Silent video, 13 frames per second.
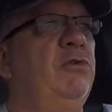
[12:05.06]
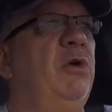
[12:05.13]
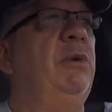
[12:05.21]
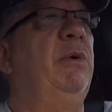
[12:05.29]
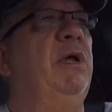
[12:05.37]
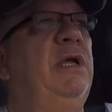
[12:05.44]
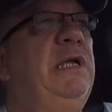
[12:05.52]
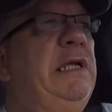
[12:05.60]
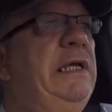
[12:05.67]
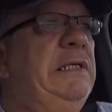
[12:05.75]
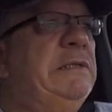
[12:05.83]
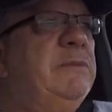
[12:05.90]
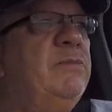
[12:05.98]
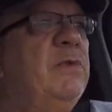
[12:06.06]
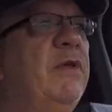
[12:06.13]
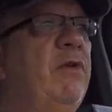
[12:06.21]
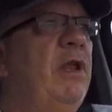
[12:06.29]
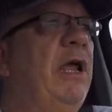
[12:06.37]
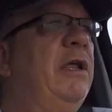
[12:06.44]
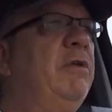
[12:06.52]
So anyway,
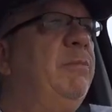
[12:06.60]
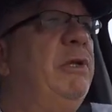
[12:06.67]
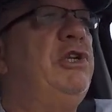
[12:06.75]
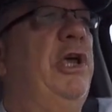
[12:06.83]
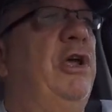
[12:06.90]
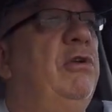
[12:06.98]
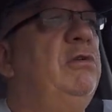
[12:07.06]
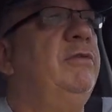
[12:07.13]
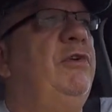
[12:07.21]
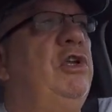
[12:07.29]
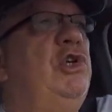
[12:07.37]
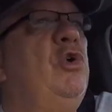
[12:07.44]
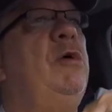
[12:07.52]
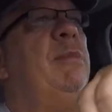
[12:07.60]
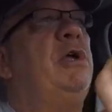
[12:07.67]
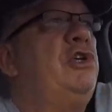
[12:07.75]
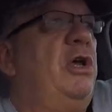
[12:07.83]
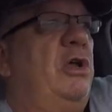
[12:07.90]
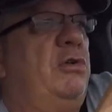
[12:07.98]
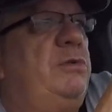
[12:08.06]
if you like my channel, if you enjoy
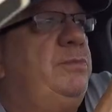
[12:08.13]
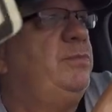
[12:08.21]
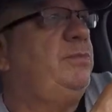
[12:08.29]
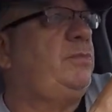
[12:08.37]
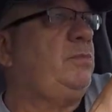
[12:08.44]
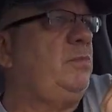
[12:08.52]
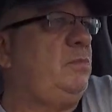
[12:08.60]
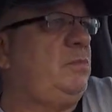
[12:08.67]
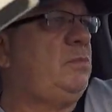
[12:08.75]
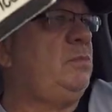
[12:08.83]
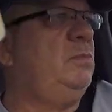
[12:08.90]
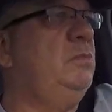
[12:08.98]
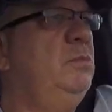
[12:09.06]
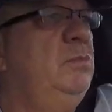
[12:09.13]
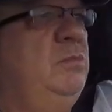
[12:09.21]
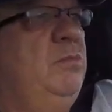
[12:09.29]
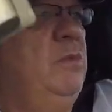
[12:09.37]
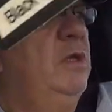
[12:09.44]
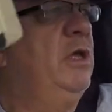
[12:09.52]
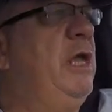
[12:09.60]
my channel,
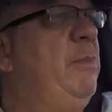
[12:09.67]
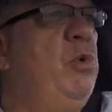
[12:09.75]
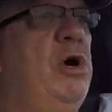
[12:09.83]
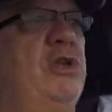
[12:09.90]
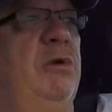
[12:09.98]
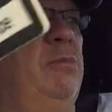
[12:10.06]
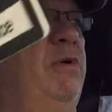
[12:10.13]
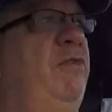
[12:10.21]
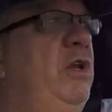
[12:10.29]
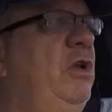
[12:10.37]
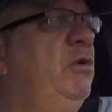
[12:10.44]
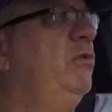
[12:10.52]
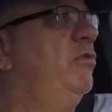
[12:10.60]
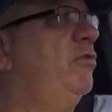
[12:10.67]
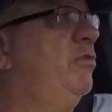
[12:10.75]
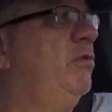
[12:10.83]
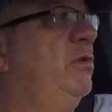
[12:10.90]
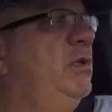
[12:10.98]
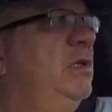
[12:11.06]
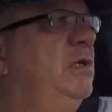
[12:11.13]
keep watching my
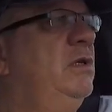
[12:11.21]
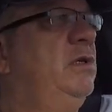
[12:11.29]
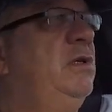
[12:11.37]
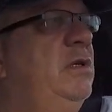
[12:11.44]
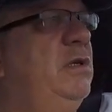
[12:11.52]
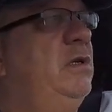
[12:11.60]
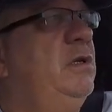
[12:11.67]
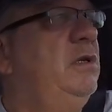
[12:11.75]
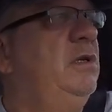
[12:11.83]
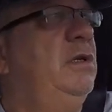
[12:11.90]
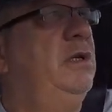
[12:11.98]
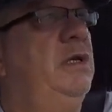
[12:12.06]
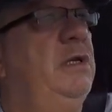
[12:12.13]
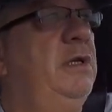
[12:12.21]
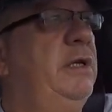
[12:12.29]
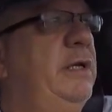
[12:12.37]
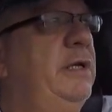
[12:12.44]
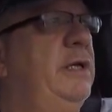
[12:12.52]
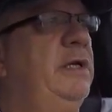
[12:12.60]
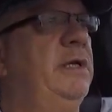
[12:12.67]
videos.
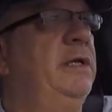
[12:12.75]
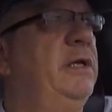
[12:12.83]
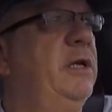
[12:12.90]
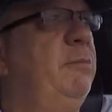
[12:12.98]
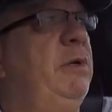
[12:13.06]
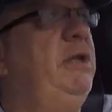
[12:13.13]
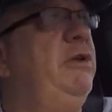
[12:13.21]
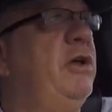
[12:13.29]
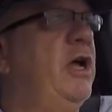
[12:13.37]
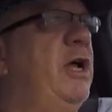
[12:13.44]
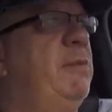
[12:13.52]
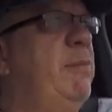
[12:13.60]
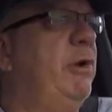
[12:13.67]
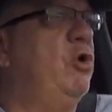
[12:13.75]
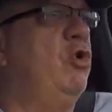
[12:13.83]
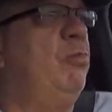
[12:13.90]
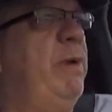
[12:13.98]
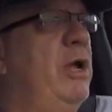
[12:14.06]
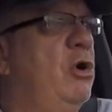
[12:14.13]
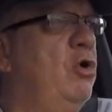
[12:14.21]
And in the meantime, I'm going
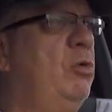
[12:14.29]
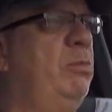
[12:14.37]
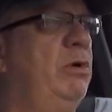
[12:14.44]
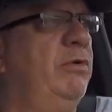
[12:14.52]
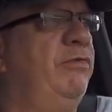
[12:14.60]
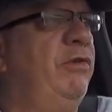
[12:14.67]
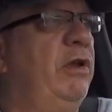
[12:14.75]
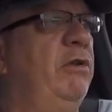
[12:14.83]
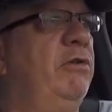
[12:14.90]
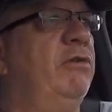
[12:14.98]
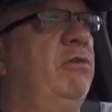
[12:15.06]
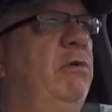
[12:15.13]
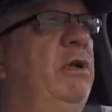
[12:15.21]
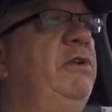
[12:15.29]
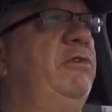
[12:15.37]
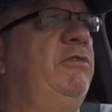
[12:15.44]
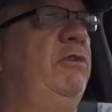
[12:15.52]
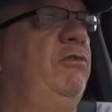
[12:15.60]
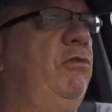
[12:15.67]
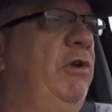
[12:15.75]
to go back home and figure this green
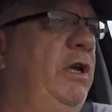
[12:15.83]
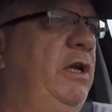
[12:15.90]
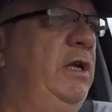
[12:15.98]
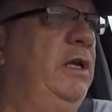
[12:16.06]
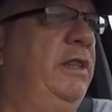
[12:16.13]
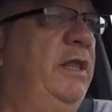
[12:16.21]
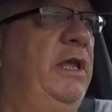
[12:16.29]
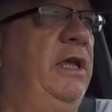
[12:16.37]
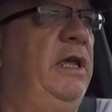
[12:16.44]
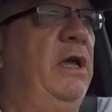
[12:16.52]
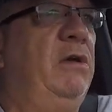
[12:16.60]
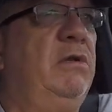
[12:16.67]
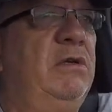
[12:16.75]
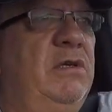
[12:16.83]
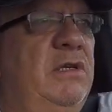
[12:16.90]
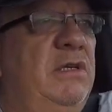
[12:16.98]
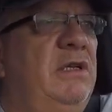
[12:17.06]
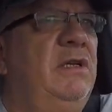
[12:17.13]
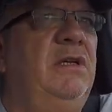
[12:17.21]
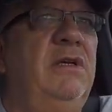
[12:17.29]
screen thing out
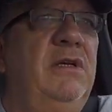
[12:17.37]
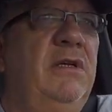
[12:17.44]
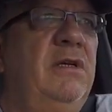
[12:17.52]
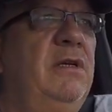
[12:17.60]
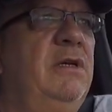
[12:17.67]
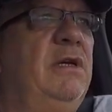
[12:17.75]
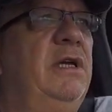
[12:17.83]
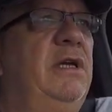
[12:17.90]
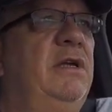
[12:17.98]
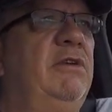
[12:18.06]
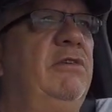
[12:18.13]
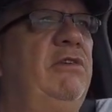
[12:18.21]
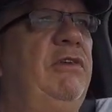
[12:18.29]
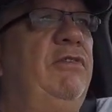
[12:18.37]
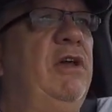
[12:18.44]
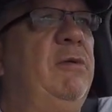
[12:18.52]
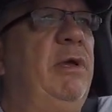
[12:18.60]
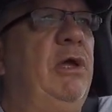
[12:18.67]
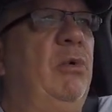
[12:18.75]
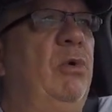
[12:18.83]
and see
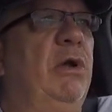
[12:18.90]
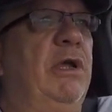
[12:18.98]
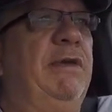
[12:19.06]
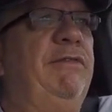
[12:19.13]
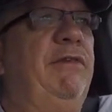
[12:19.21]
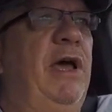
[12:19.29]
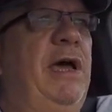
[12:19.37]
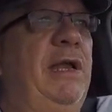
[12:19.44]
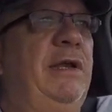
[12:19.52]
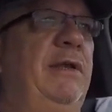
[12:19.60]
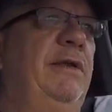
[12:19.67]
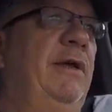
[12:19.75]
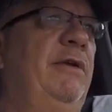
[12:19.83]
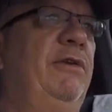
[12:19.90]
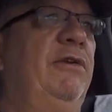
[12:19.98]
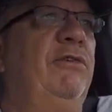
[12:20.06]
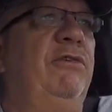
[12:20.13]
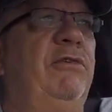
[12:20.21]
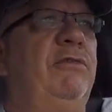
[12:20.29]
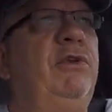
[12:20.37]
if I can make it work. If not, I'll
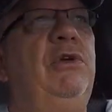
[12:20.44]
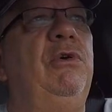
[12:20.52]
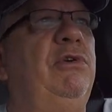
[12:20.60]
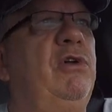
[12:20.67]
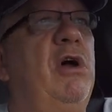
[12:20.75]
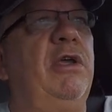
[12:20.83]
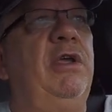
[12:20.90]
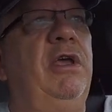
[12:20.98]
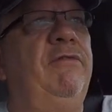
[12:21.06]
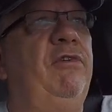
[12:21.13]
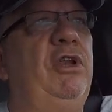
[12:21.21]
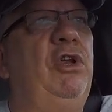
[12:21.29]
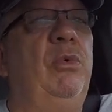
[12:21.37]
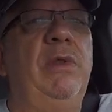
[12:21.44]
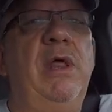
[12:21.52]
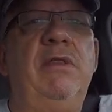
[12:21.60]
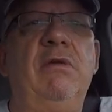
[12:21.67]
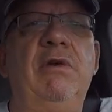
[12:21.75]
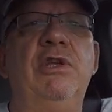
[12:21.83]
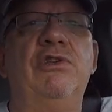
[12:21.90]
just do a talking head video
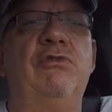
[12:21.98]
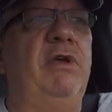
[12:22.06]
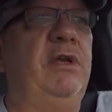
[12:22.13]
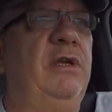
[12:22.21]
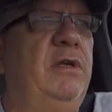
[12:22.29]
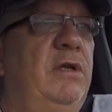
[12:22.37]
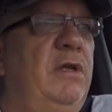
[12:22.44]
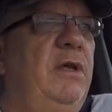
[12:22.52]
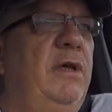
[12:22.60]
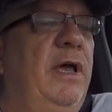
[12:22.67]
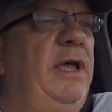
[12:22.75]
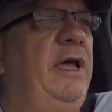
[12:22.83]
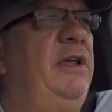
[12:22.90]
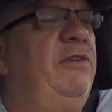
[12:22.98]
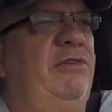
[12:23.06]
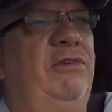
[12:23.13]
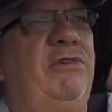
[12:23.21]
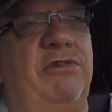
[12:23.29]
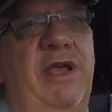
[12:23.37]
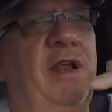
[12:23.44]
without the green screen. Hey, I
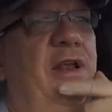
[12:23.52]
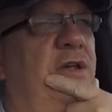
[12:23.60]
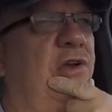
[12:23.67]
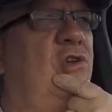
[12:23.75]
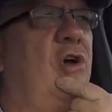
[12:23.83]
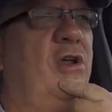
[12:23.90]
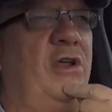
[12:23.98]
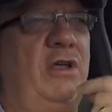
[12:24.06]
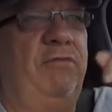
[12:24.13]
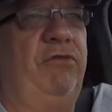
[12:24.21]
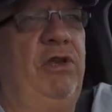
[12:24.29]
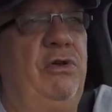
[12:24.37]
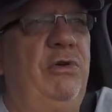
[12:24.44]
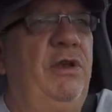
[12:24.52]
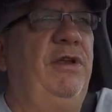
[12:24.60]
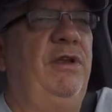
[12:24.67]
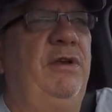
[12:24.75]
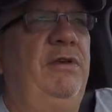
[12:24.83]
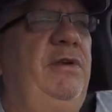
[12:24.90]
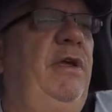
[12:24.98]
guess this is kind of like a talking head video,
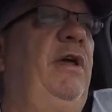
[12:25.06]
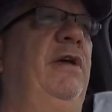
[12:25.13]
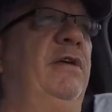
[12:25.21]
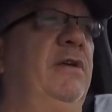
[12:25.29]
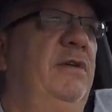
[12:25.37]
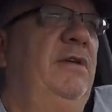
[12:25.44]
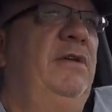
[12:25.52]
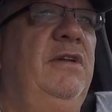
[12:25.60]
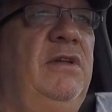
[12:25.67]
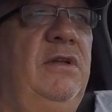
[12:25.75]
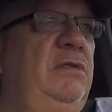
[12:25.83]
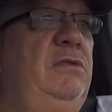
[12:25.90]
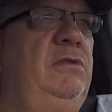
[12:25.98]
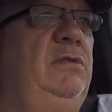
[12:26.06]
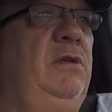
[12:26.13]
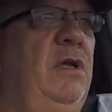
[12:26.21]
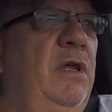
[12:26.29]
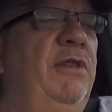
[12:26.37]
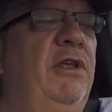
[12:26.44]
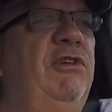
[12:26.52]
isn't it? Yeah.
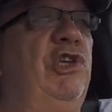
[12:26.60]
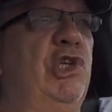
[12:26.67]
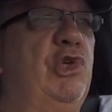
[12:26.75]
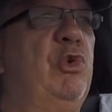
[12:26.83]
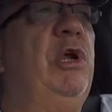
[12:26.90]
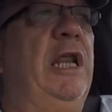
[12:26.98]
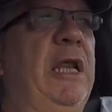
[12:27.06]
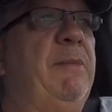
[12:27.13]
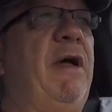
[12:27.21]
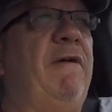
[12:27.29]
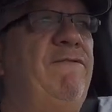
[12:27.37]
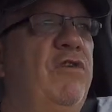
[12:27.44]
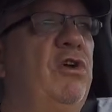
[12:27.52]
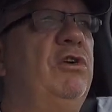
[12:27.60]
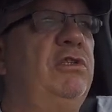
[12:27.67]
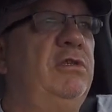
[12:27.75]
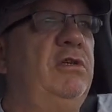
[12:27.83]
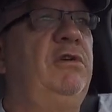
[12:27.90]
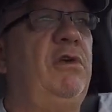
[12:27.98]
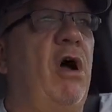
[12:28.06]
This is really my
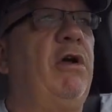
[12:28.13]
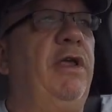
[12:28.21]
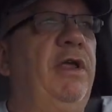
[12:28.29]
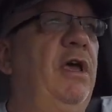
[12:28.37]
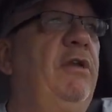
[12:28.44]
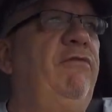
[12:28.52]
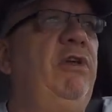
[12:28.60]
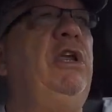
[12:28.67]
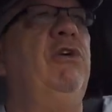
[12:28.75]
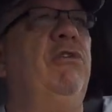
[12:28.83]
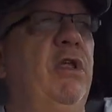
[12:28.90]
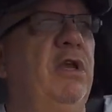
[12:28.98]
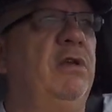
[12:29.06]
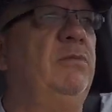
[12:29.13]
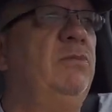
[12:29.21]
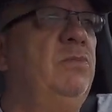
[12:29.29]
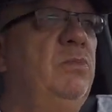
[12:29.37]
first talking head video then.